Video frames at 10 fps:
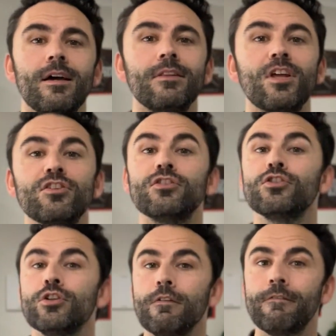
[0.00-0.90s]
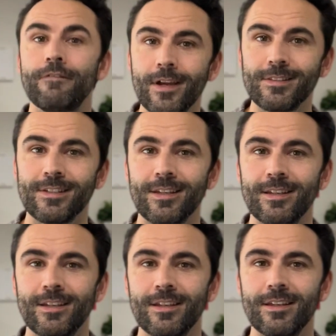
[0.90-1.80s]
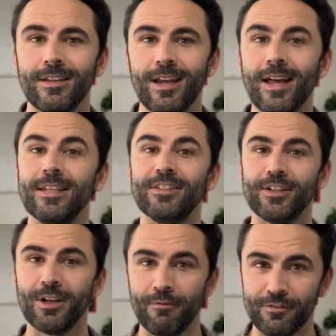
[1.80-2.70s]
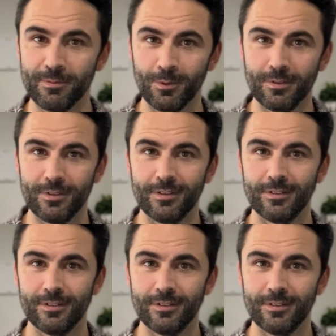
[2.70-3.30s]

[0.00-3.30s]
Does the shoe fit and is it comfortable?